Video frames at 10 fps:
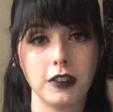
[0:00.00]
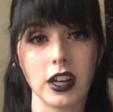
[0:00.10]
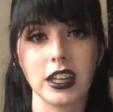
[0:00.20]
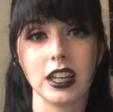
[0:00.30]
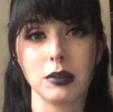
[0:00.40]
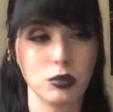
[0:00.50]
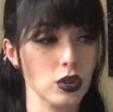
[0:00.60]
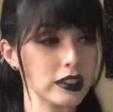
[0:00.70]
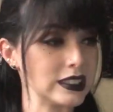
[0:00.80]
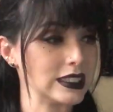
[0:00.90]
fucking
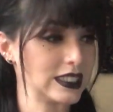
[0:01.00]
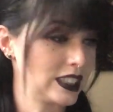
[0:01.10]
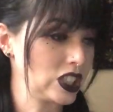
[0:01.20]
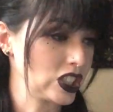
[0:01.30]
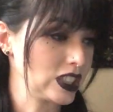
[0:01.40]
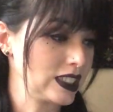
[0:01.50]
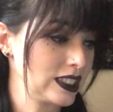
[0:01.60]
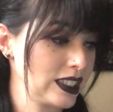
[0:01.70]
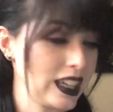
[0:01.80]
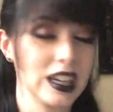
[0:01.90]
important
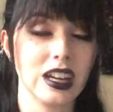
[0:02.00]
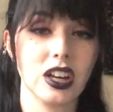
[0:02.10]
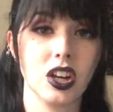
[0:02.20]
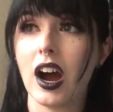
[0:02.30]
decisions, and